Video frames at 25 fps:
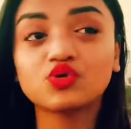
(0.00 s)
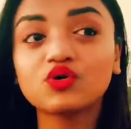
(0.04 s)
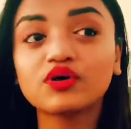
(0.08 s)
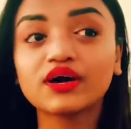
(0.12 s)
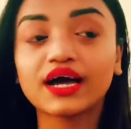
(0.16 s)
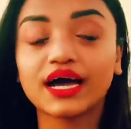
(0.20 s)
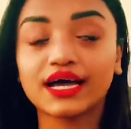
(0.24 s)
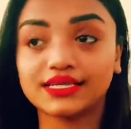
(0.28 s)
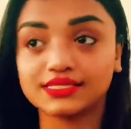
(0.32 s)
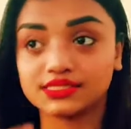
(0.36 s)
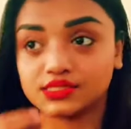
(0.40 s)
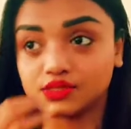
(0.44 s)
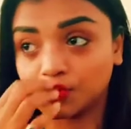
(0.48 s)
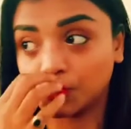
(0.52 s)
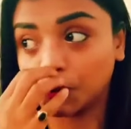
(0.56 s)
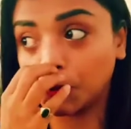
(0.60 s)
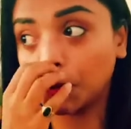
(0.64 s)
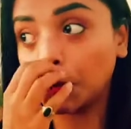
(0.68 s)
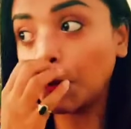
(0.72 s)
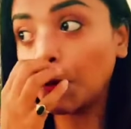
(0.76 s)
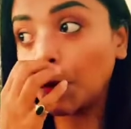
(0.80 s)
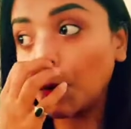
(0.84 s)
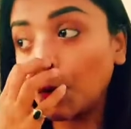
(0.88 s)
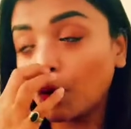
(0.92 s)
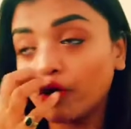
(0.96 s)
You know, guys,
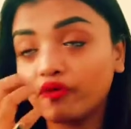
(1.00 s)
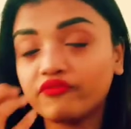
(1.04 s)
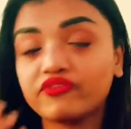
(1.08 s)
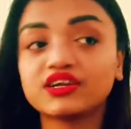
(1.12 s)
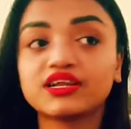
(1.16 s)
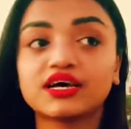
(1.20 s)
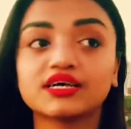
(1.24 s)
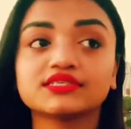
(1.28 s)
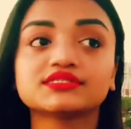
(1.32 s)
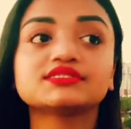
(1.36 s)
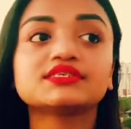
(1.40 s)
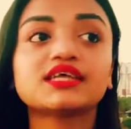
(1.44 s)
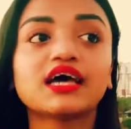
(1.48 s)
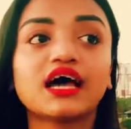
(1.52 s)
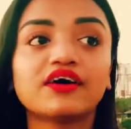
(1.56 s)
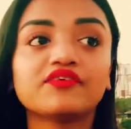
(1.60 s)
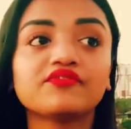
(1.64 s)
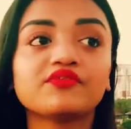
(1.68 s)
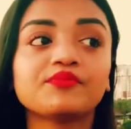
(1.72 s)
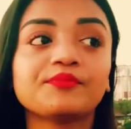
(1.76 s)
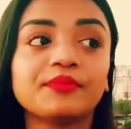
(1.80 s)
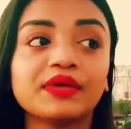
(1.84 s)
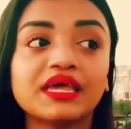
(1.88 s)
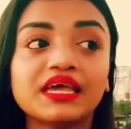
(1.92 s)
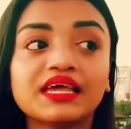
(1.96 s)
you know, whoever doesn't
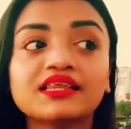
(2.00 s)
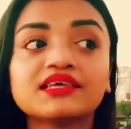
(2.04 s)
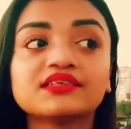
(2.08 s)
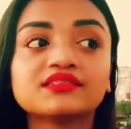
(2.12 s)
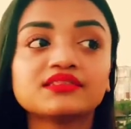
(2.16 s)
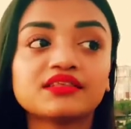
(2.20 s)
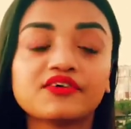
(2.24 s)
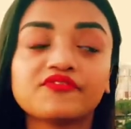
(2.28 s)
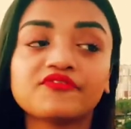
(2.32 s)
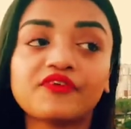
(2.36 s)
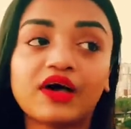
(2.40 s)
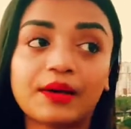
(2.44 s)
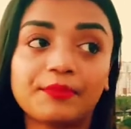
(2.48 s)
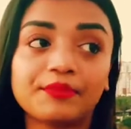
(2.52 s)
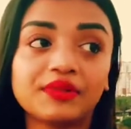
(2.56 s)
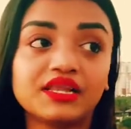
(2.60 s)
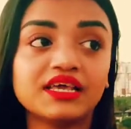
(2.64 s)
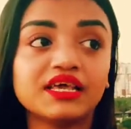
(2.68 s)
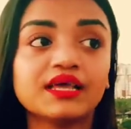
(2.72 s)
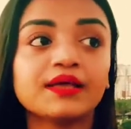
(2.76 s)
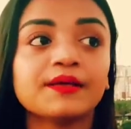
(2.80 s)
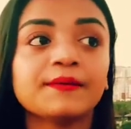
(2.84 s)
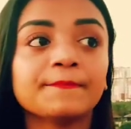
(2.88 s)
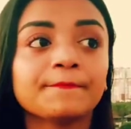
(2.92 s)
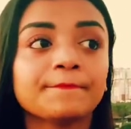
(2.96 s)
have a male in their
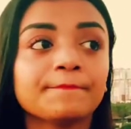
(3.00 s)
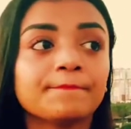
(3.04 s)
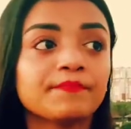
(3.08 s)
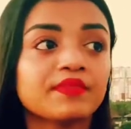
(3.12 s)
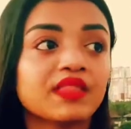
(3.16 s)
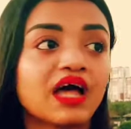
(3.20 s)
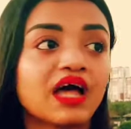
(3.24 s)
family,